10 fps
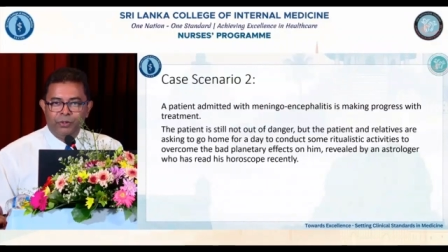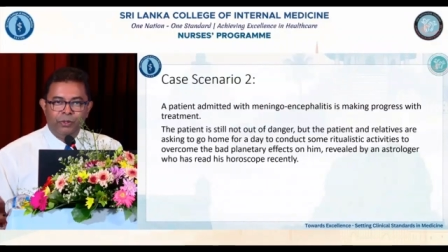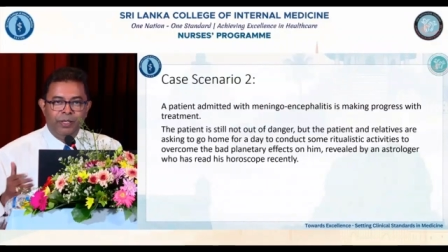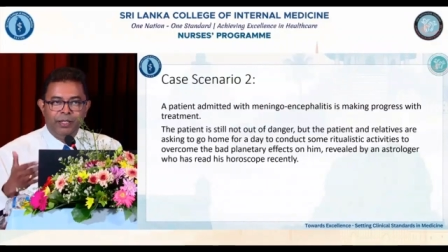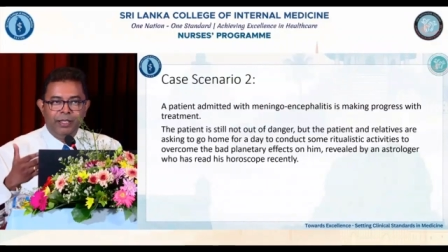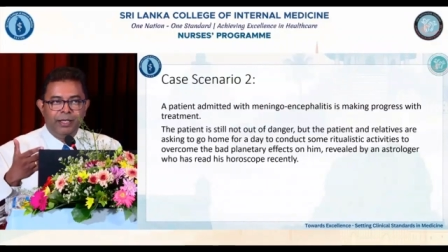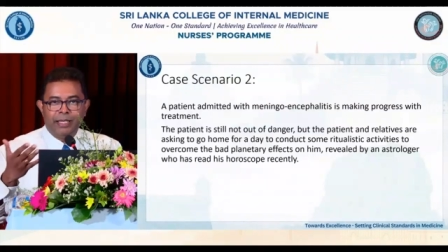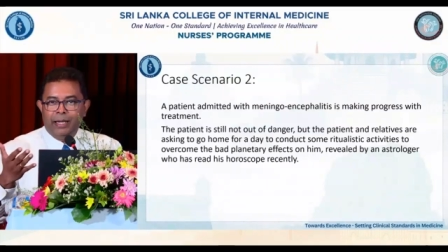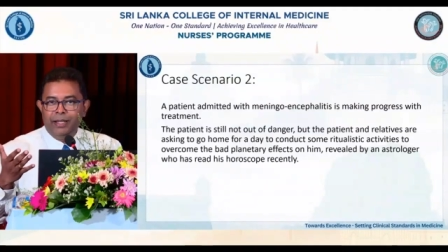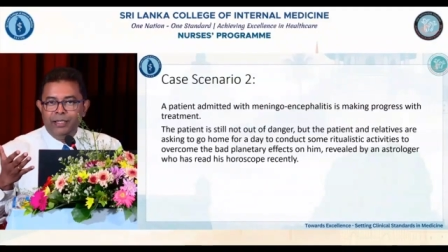So, when they are
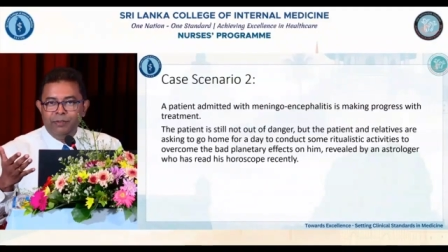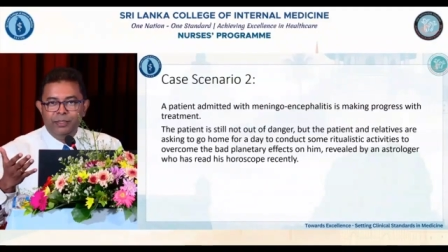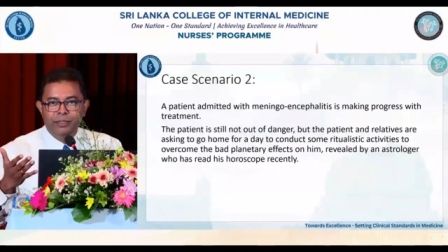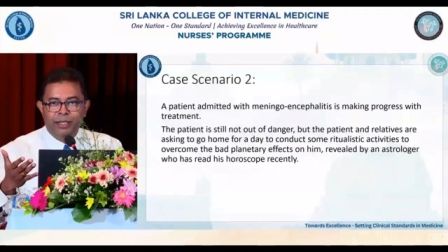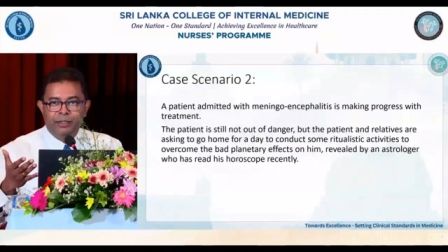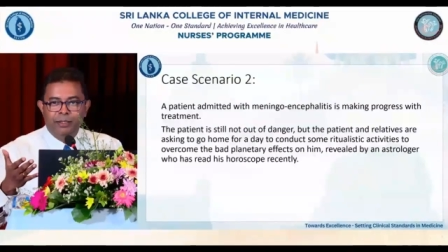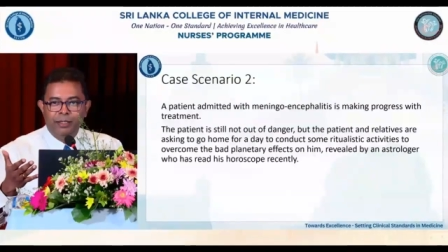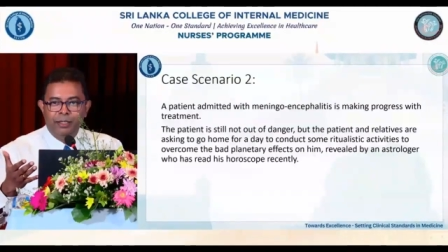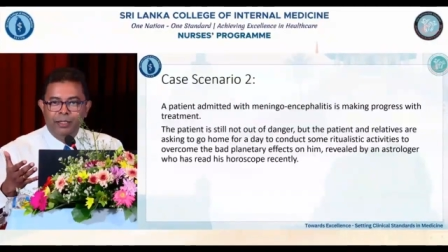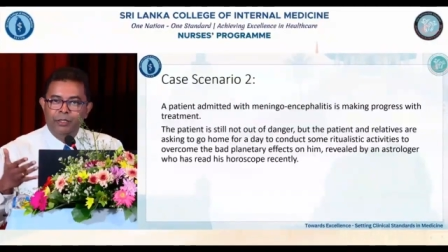challenged with death,
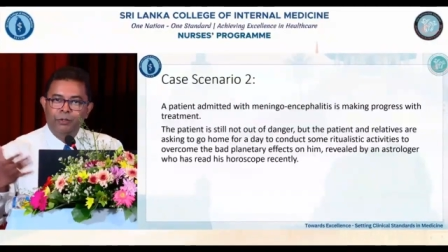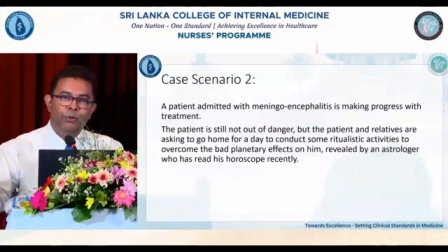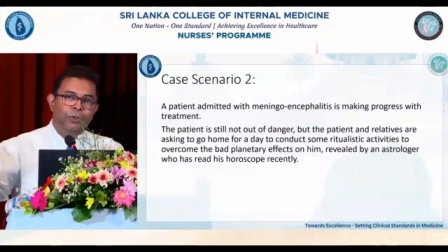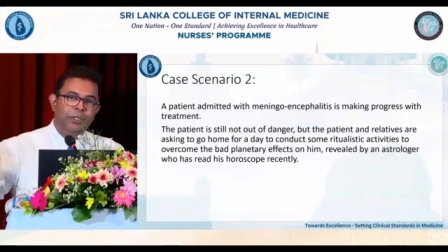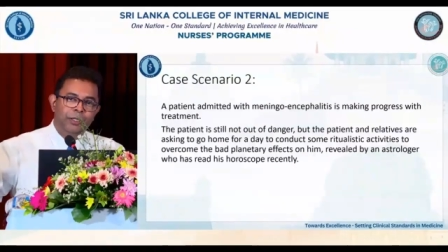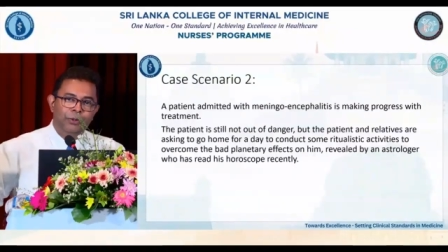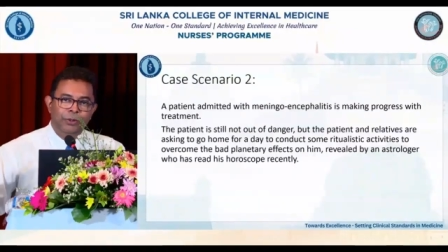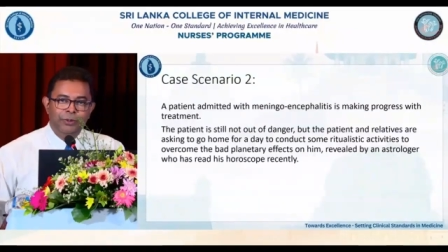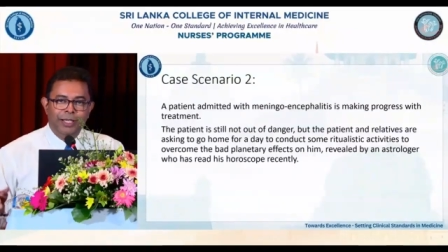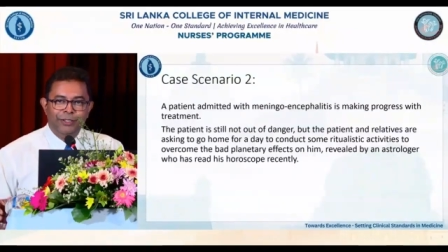won't they go
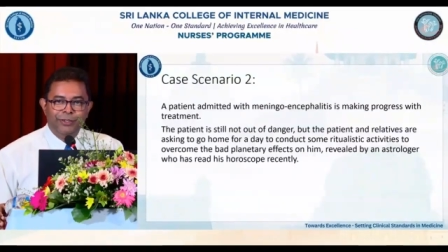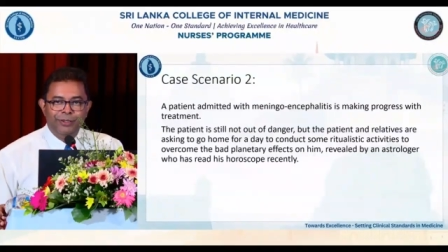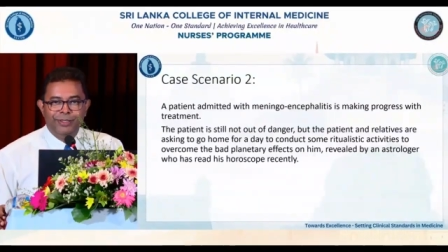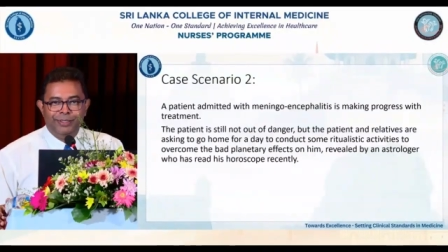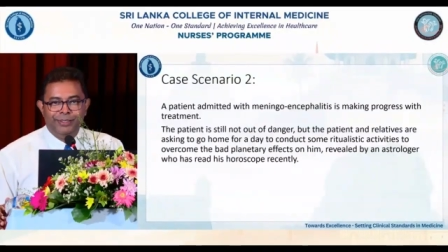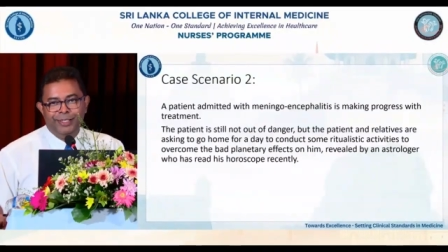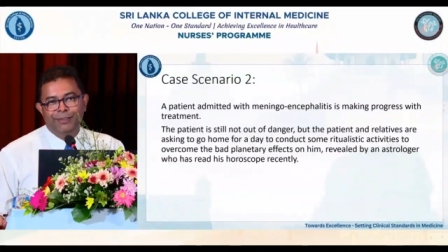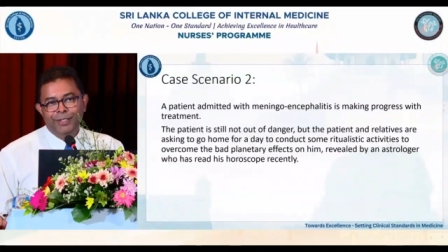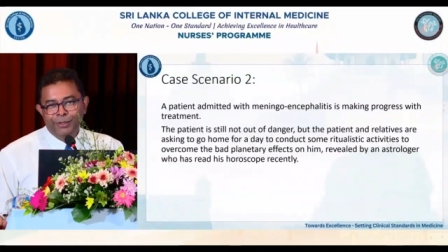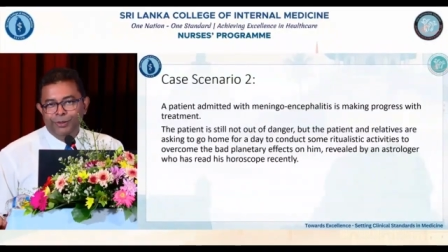to the astrologer?
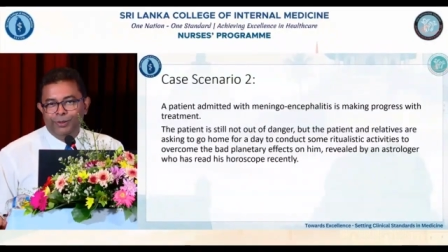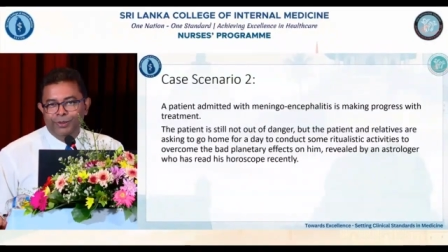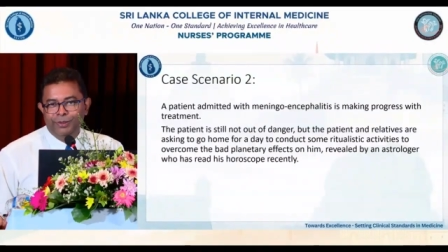They will go.